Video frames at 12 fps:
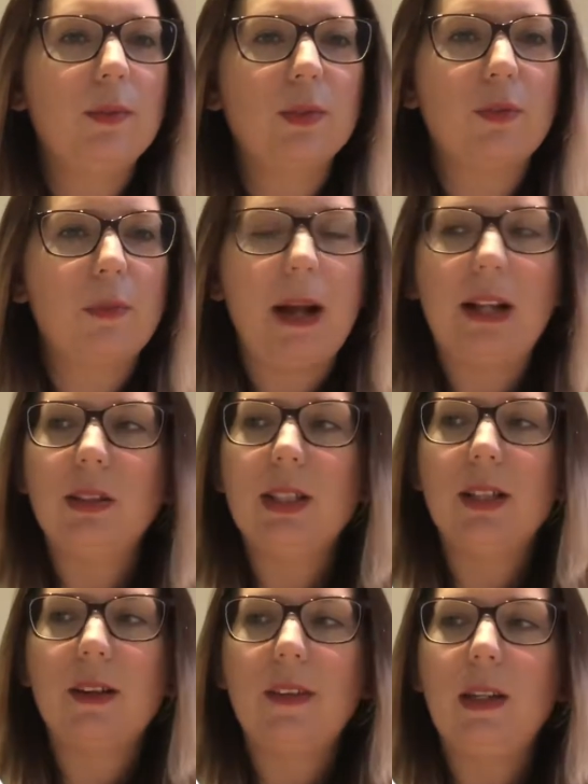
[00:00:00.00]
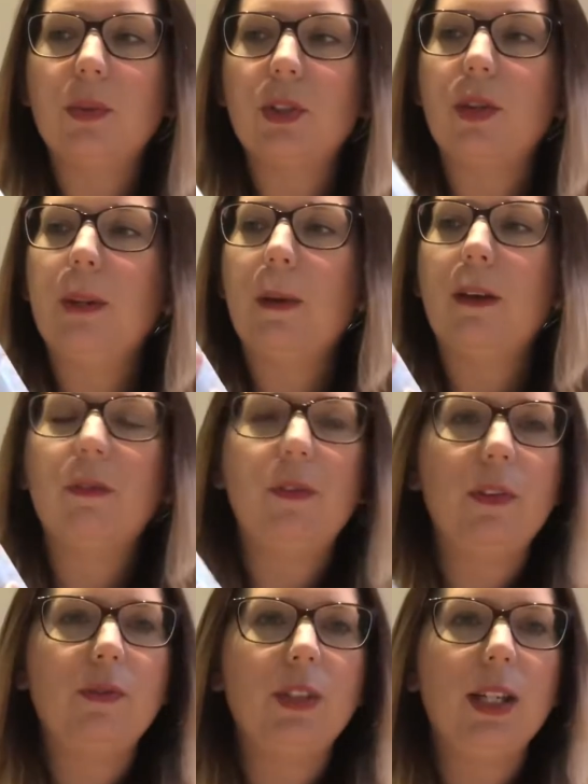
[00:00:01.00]
It was from Aldi and I think it was
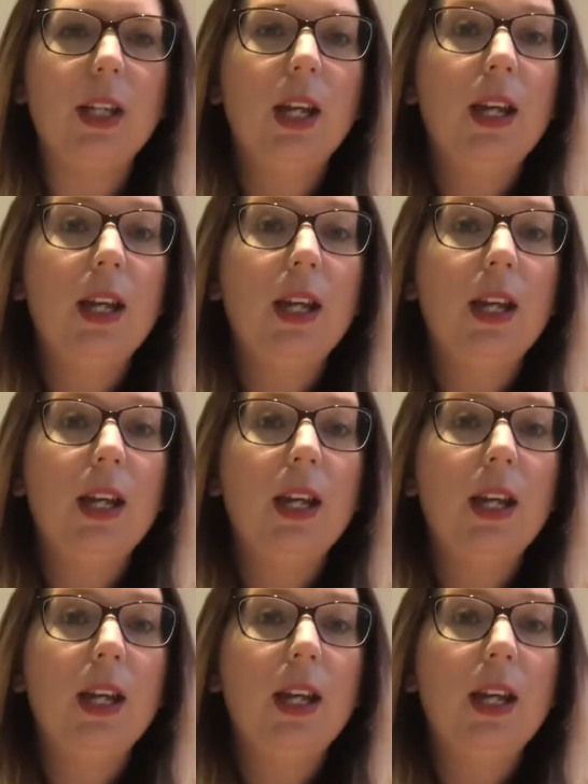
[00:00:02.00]
£3.50.